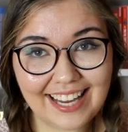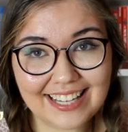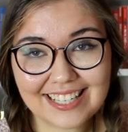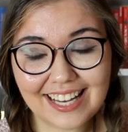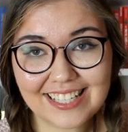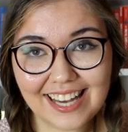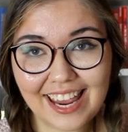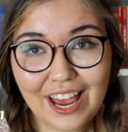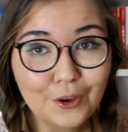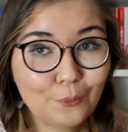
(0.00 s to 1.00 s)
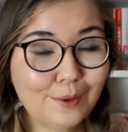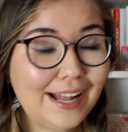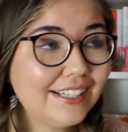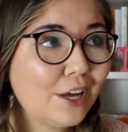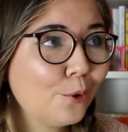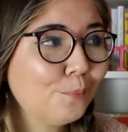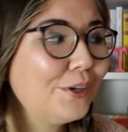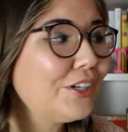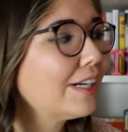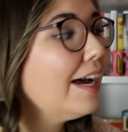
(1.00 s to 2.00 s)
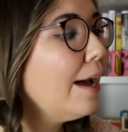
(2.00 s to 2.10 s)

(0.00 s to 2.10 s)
and such a well-known book,